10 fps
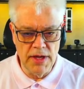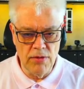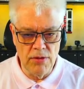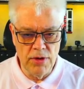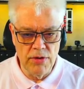
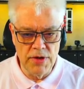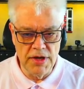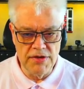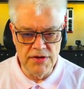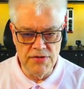are
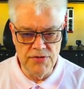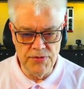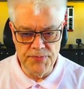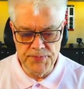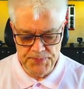connected
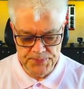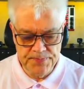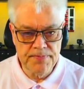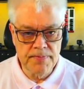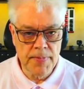to.
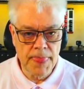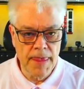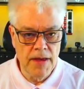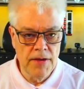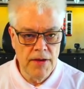
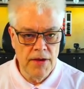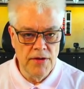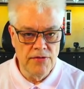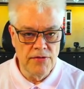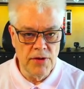
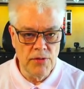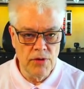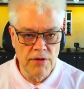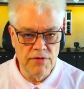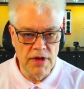So now we
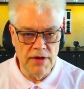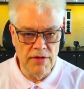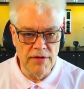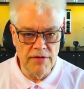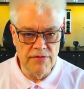have done
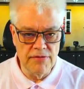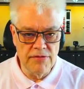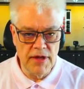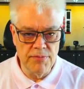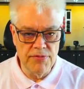these
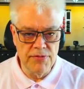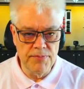steps